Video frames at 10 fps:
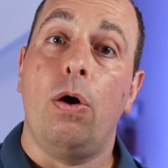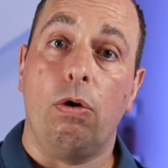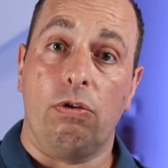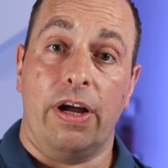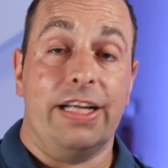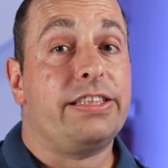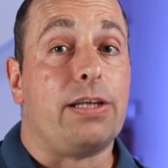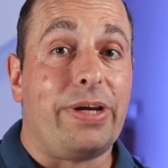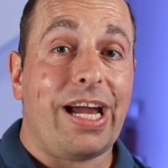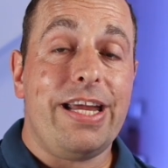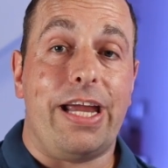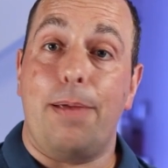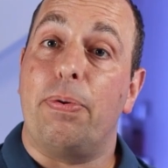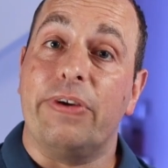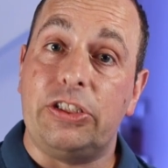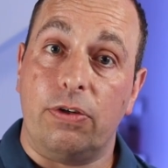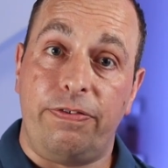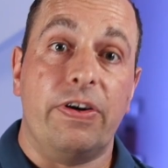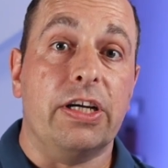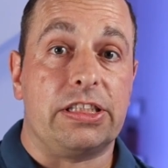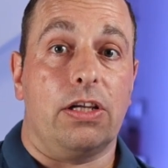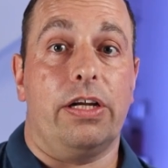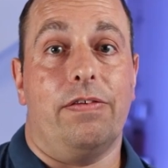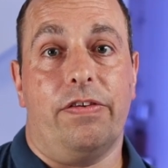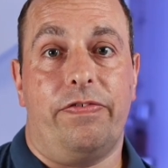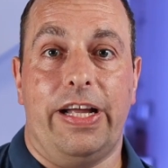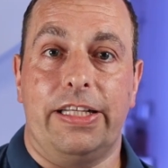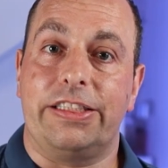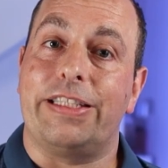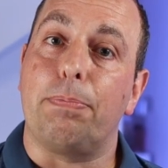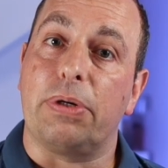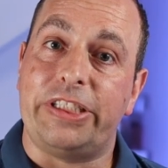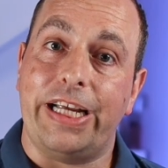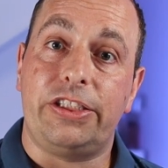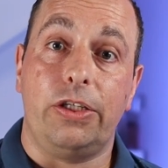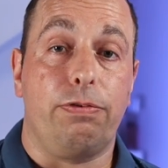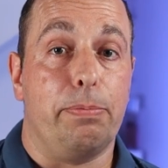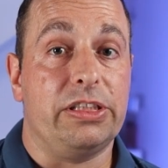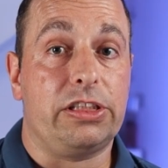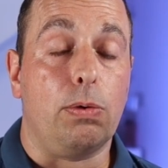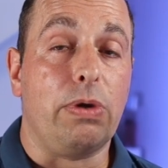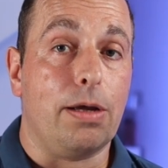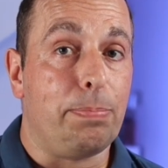Alright, so Gatekeeper is your first line of defense that protects you from installing a